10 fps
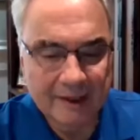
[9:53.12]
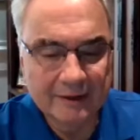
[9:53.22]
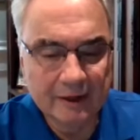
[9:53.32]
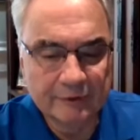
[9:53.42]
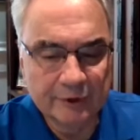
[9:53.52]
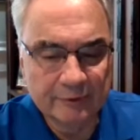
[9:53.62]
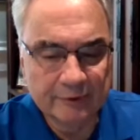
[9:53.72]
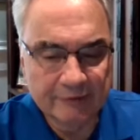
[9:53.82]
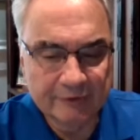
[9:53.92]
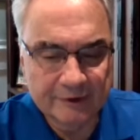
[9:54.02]
they love you,
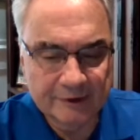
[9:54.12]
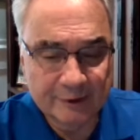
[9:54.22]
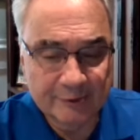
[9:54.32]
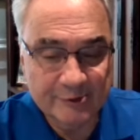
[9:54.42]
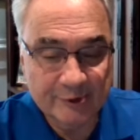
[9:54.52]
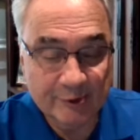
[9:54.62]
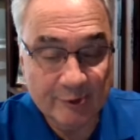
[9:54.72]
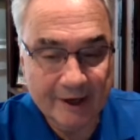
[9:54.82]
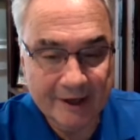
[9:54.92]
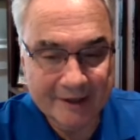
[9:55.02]
Nick Fotiu, and so
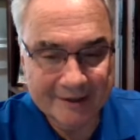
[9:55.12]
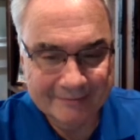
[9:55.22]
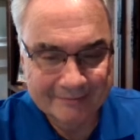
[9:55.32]
do I.